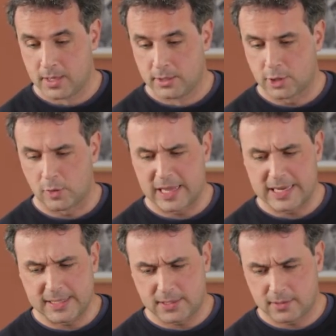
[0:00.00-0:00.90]
So let
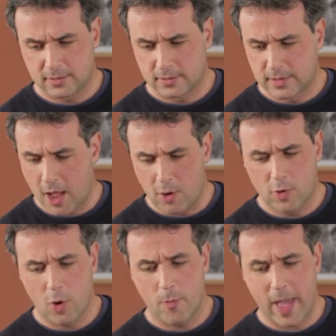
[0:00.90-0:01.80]
us now
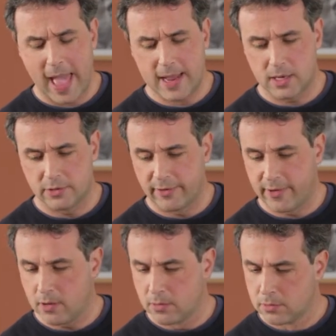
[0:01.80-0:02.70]
go back and
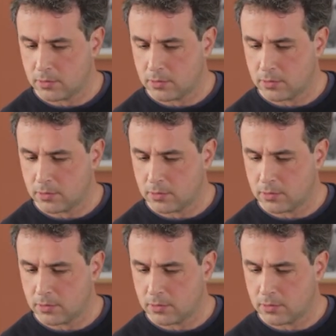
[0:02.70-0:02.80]
review.